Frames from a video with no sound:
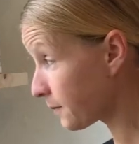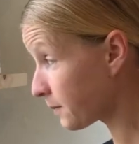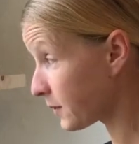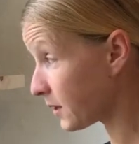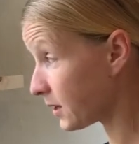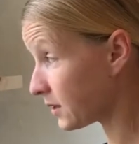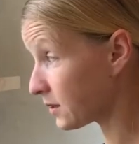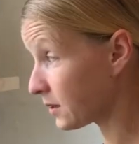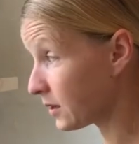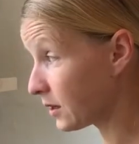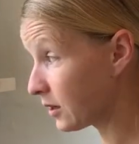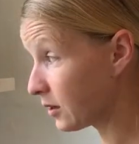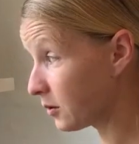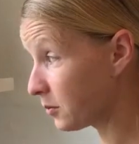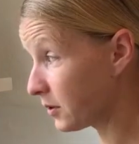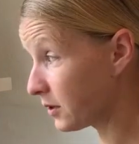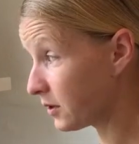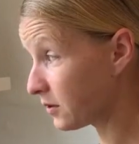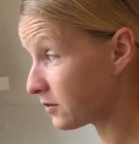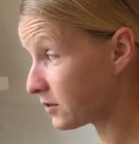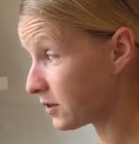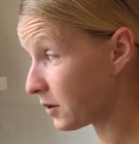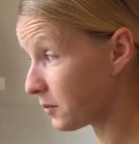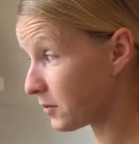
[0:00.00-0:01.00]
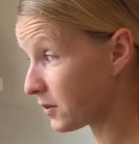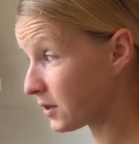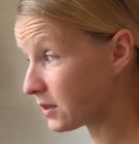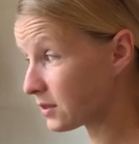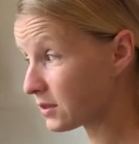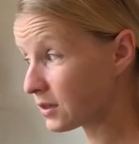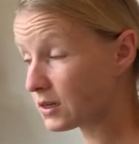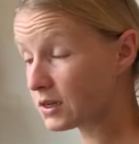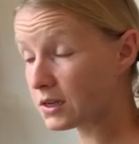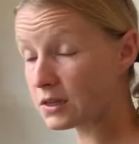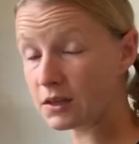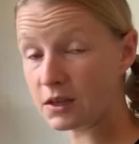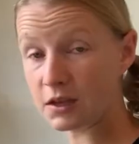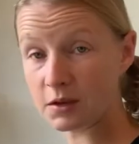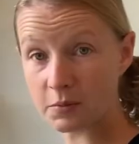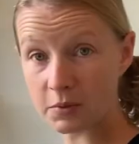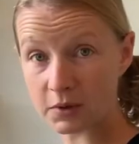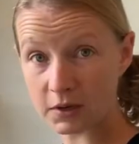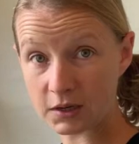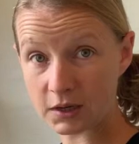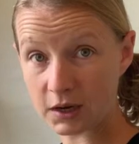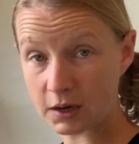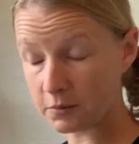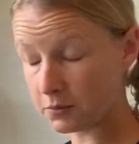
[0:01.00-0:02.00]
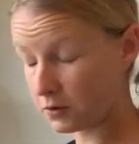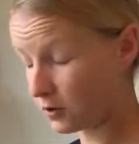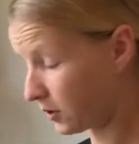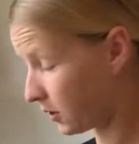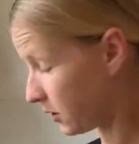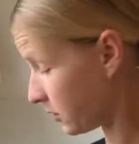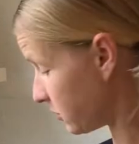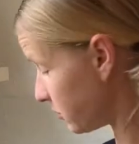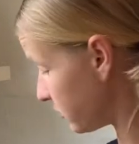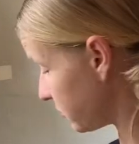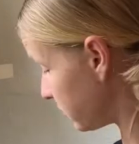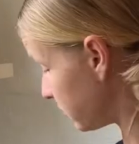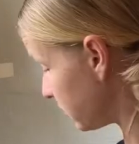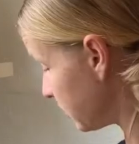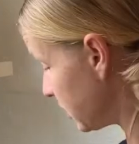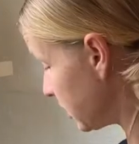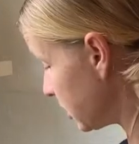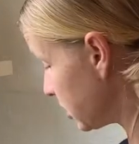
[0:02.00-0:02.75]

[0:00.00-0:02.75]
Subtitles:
There's a little bit of something sitting there, but I'm going to